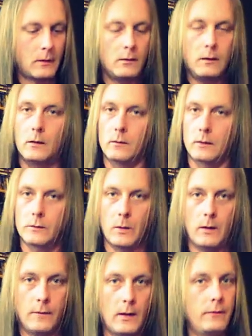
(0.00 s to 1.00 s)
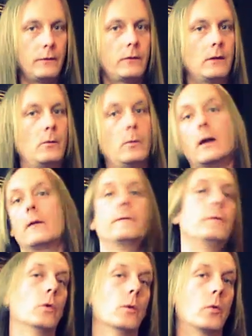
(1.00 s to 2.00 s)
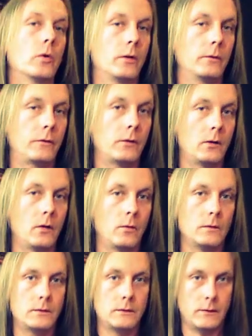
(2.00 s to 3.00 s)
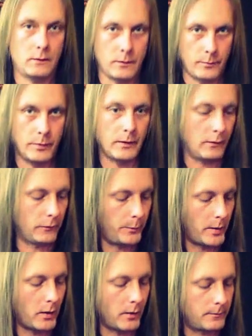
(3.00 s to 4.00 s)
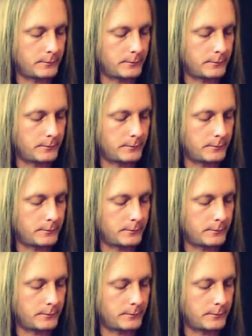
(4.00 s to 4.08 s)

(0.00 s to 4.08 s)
equaling 12, obviously, we have 4 more notes to go to complete this bar.